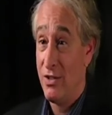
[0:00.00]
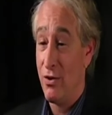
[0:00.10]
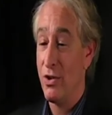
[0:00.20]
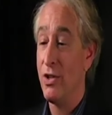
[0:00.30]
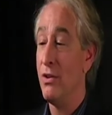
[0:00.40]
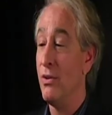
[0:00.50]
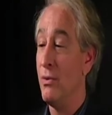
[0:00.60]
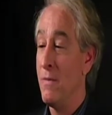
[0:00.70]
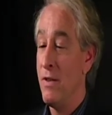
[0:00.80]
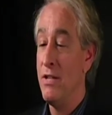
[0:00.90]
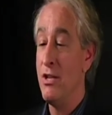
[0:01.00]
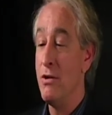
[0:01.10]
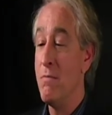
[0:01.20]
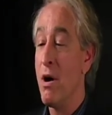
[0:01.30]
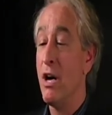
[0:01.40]
So did
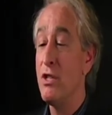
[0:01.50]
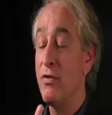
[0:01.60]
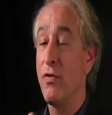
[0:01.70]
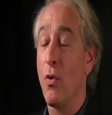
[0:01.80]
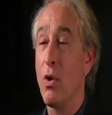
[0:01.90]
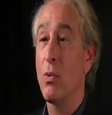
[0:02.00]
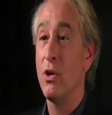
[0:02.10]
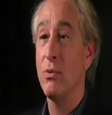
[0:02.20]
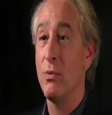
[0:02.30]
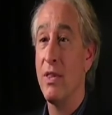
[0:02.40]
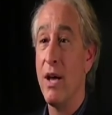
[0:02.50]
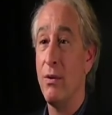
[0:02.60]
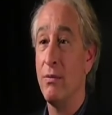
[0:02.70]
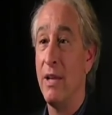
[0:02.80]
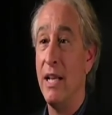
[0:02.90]
you march forward
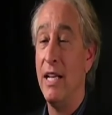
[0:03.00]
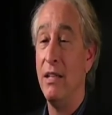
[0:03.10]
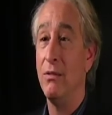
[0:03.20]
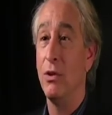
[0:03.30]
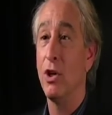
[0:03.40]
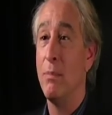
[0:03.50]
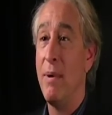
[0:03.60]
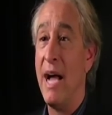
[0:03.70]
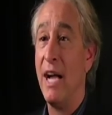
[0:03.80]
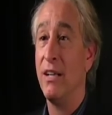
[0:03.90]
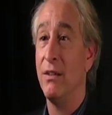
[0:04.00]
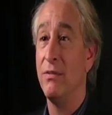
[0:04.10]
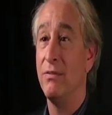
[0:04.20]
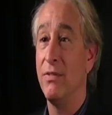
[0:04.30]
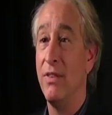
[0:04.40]
without any look back of
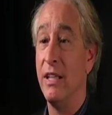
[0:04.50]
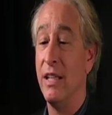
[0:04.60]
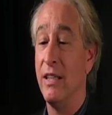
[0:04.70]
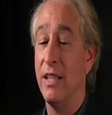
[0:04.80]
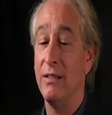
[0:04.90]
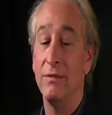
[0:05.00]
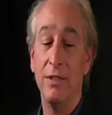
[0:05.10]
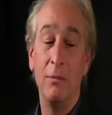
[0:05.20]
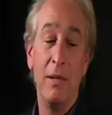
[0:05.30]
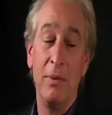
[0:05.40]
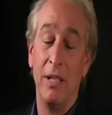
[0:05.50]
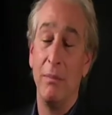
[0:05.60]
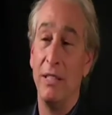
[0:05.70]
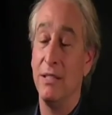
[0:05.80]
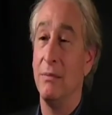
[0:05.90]
thinking that, well, maybe I
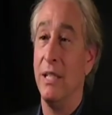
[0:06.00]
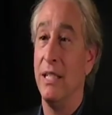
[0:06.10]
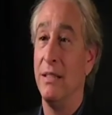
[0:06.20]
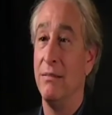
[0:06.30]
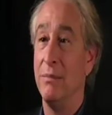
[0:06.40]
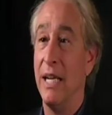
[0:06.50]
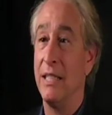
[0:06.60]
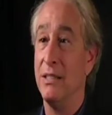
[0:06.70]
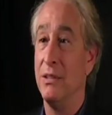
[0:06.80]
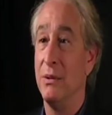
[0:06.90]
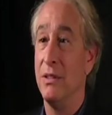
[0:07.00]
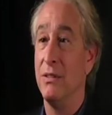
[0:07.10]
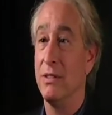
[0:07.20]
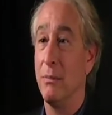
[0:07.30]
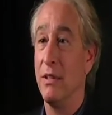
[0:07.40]
might someday get back into it or
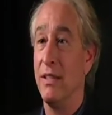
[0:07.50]
something